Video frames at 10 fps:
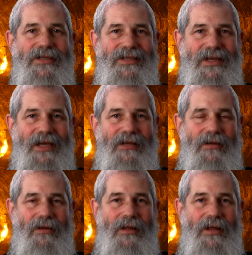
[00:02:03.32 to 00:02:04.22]

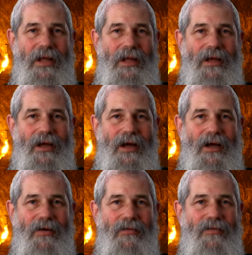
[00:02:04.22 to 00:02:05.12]
cycle
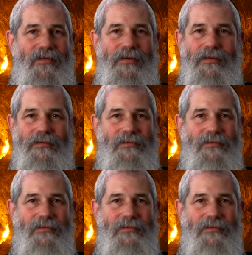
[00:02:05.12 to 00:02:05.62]
of